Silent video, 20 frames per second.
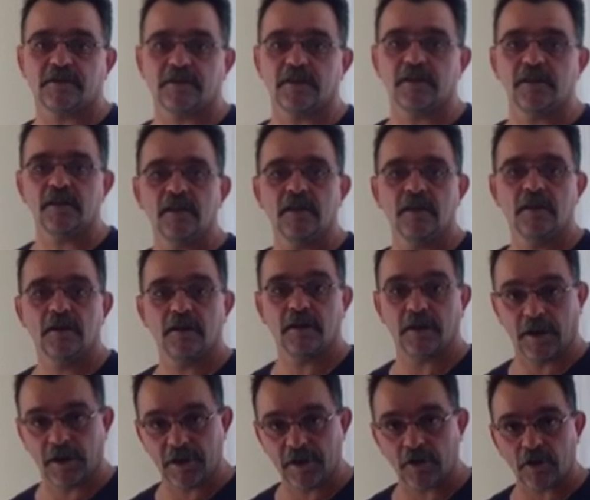steel,
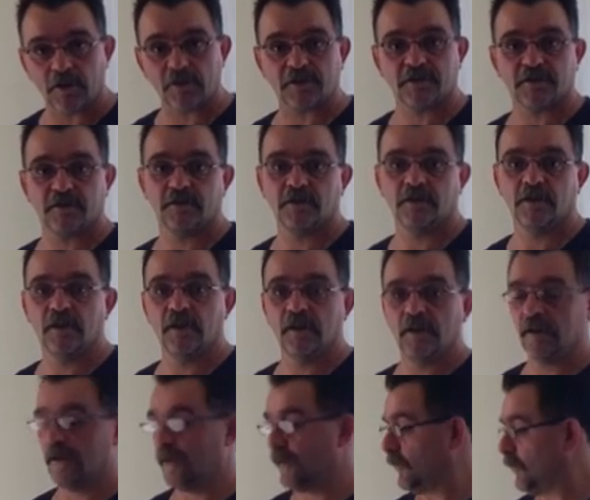inox,
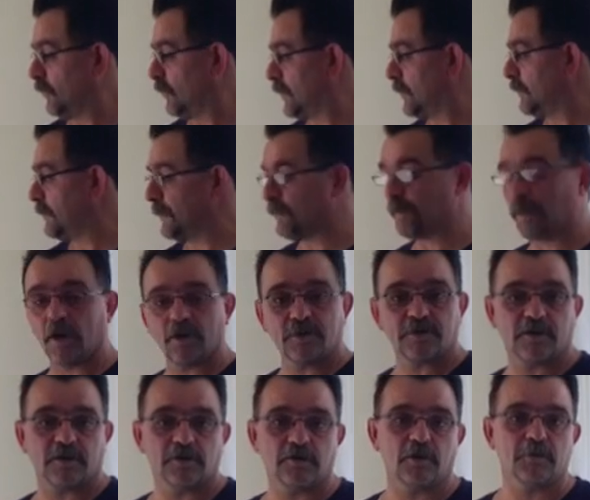will be
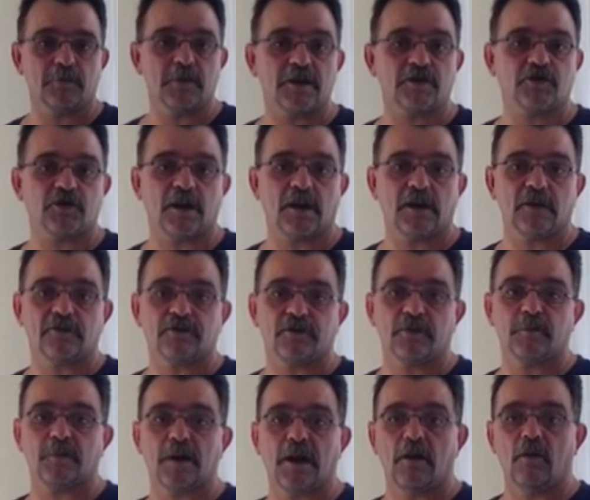posted on my channel
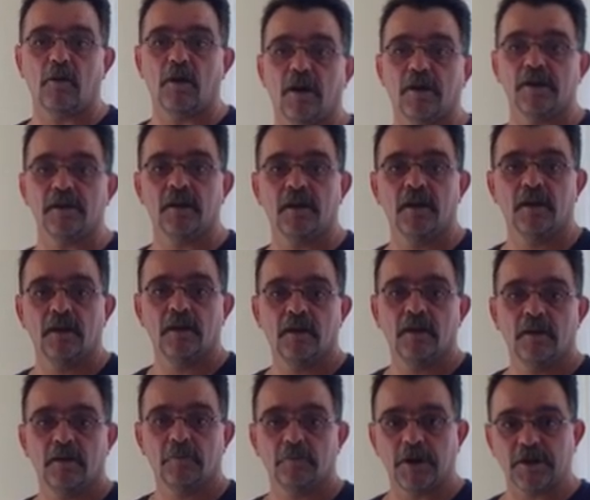from now on.
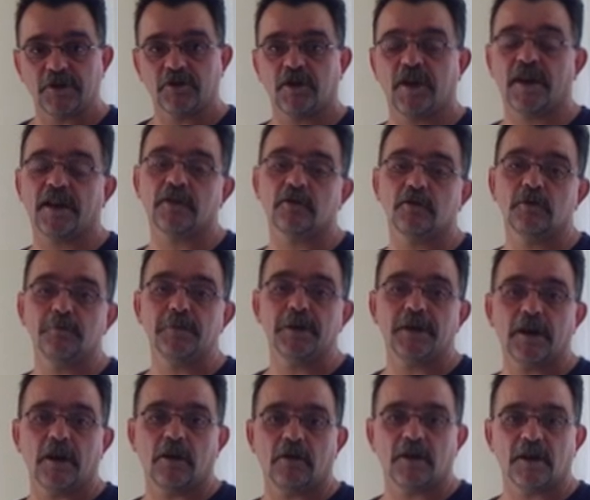My channel will be
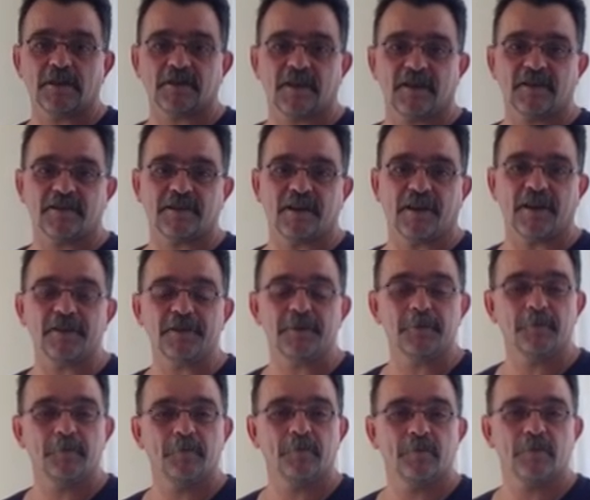now, as I said,
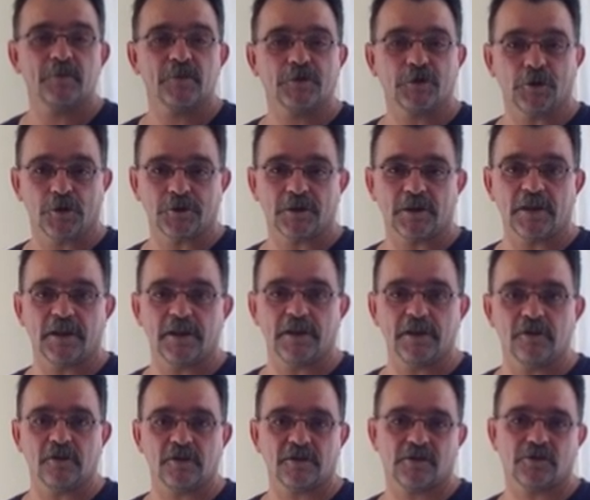Totally
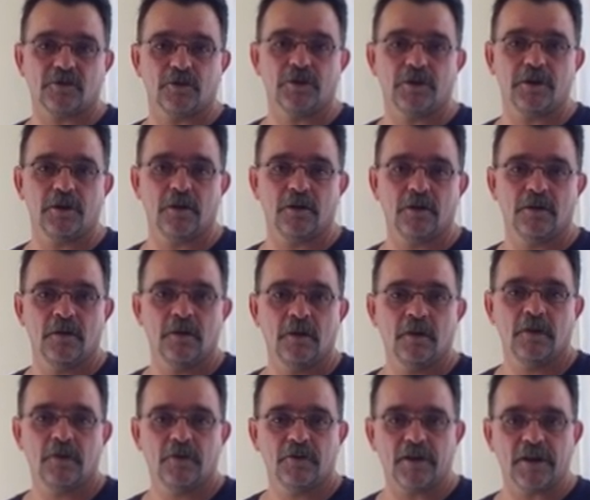Inox Studio.
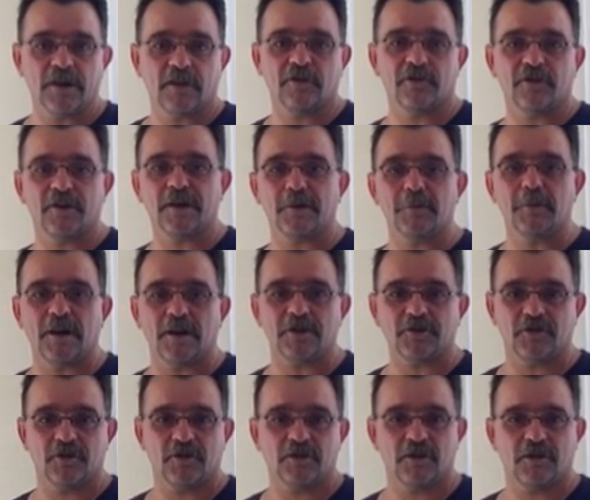Thank you very
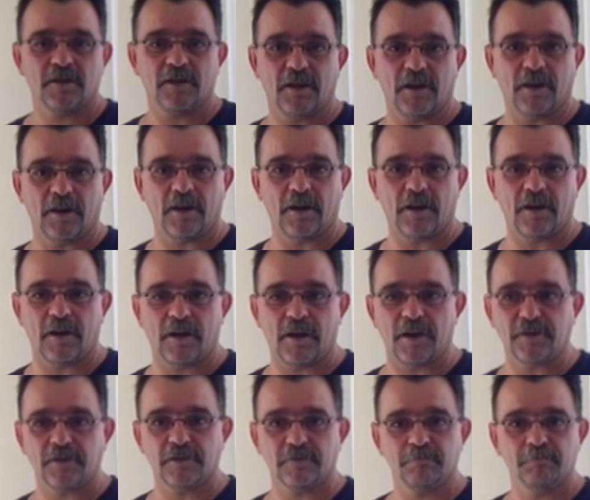much
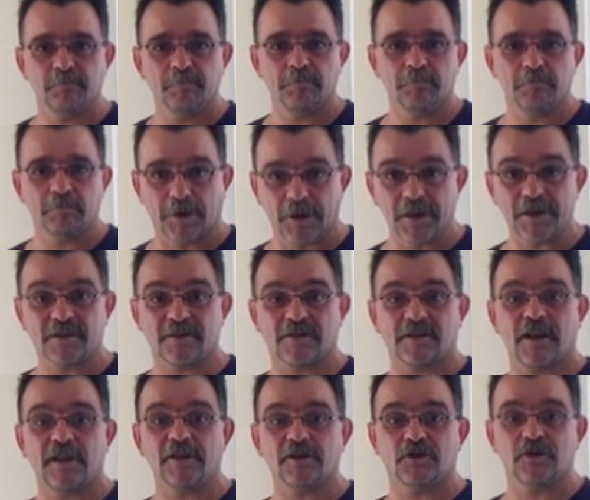and please
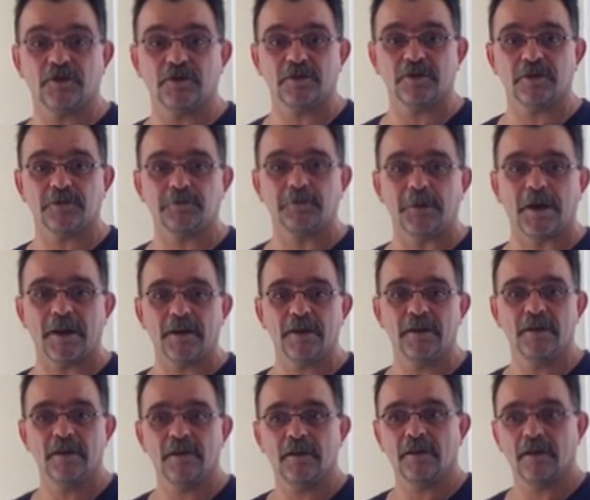stay tuned with me.
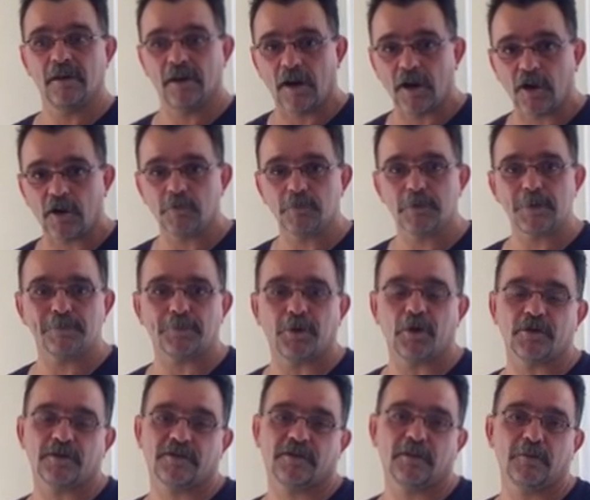I'll be
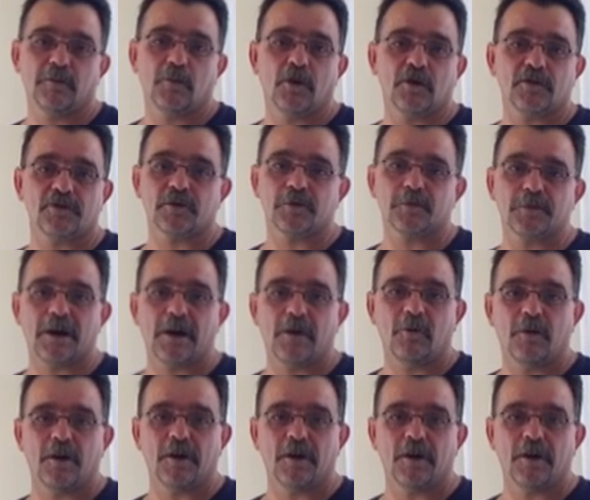posting more from now